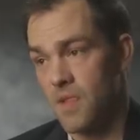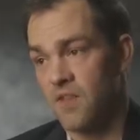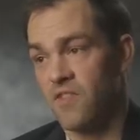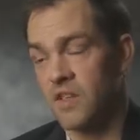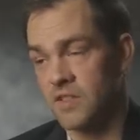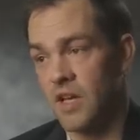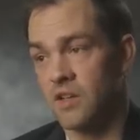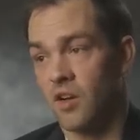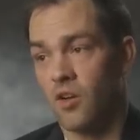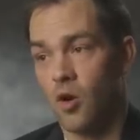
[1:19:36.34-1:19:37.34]
fixated
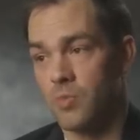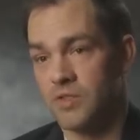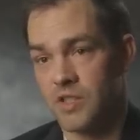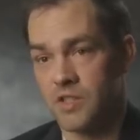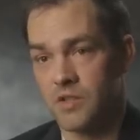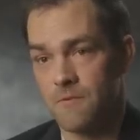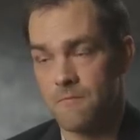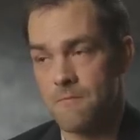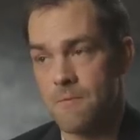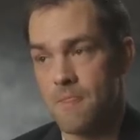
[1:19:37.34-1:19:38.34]
on our position.
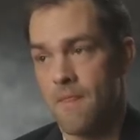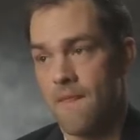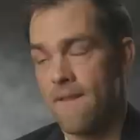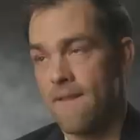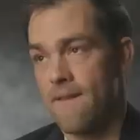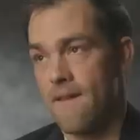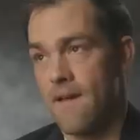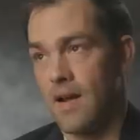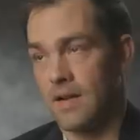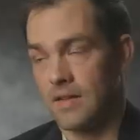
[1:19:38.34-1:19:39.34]

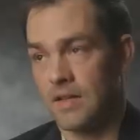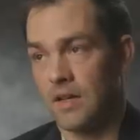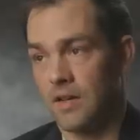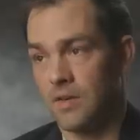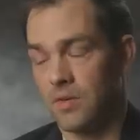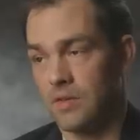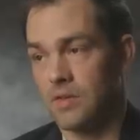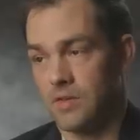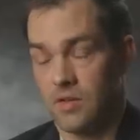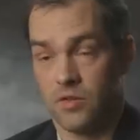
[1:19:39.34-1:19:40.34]
And I could tell they were
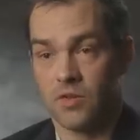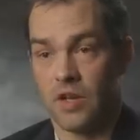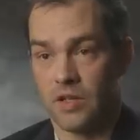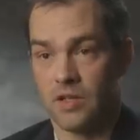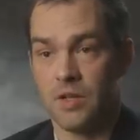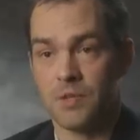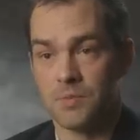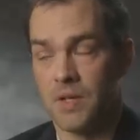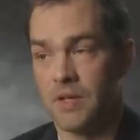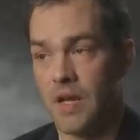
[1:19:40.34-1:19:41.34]
trying to keep us
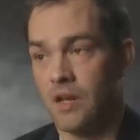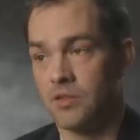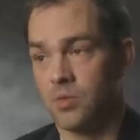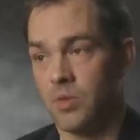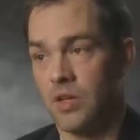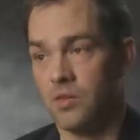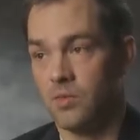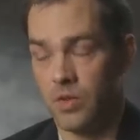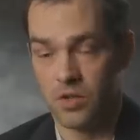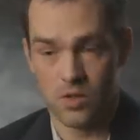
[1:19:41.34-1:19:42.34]
pinned down, so
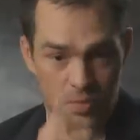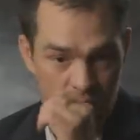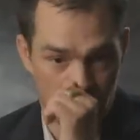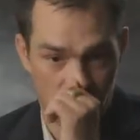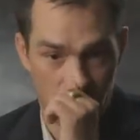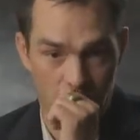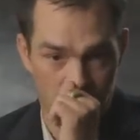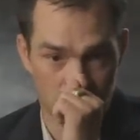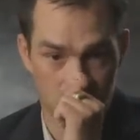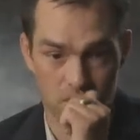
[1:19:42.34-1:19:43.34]
we couldn't maneuver.
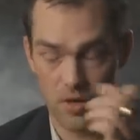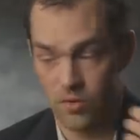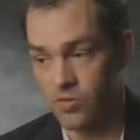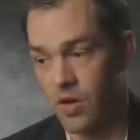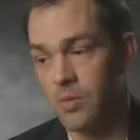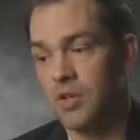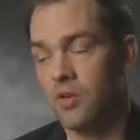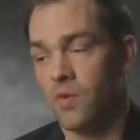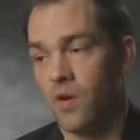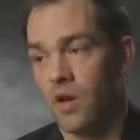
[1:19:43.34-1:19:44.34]
They were trying to
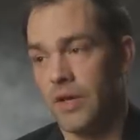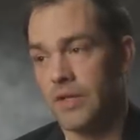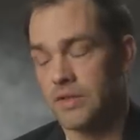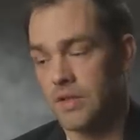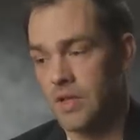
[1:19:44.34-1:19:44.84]
maneuver on us.